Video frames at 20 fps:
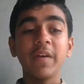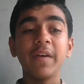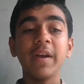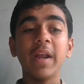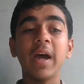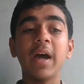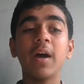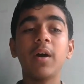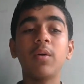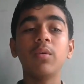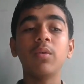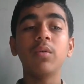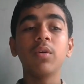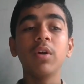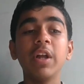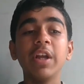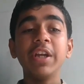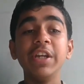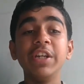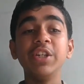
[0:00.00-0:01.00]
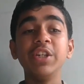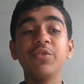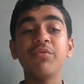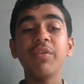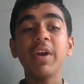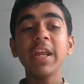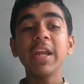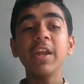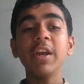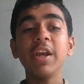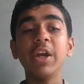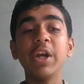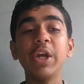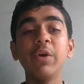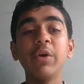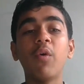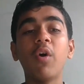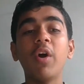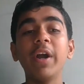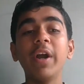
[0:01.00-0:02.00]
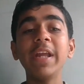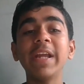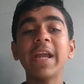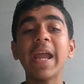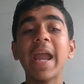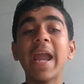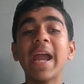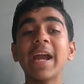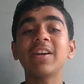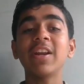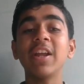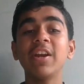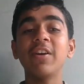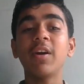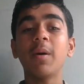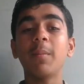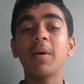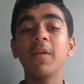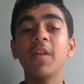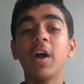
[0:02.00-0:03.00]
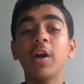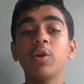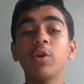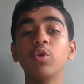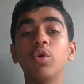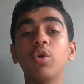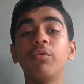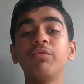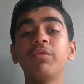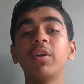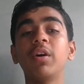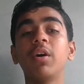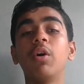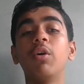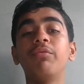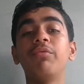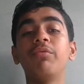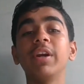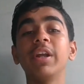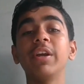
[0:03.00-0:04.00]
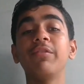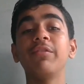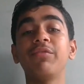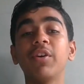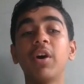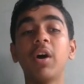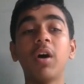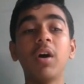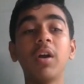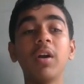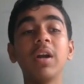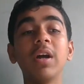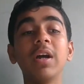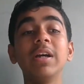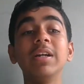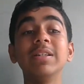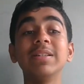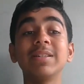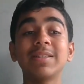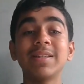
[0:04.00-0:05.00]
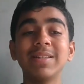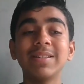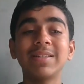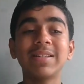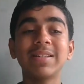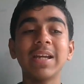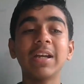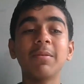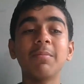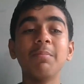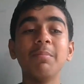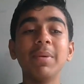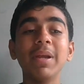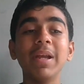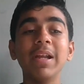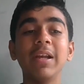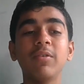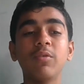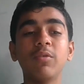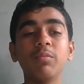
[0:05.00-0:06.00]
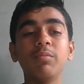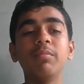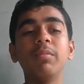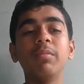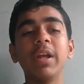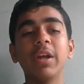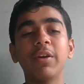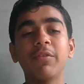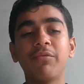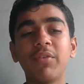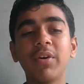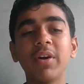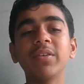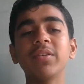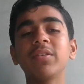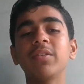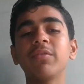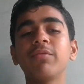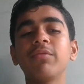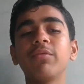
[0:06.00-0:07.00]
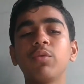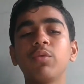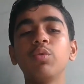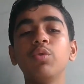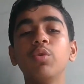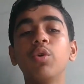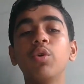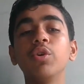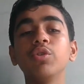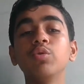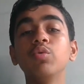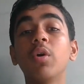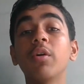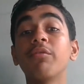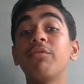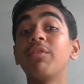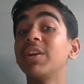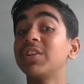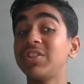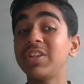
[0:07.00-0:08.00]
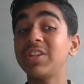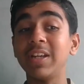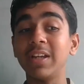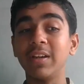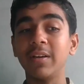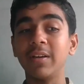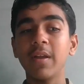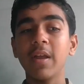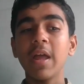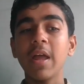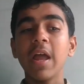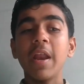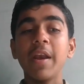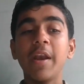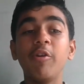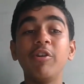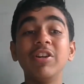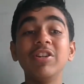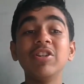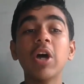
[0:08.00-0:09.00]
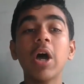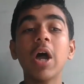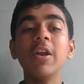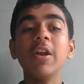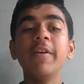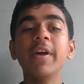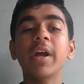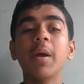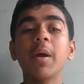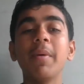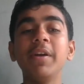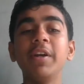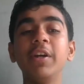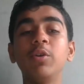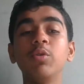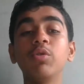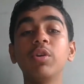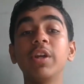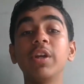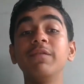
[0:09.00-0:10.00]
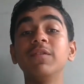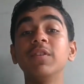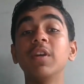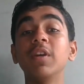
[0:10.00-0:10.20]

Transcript: Now, it is very rewarding act in Ramadan to offer iftar, sunset meal to breakfast to those who are fasting. Now, it is highly recommended to give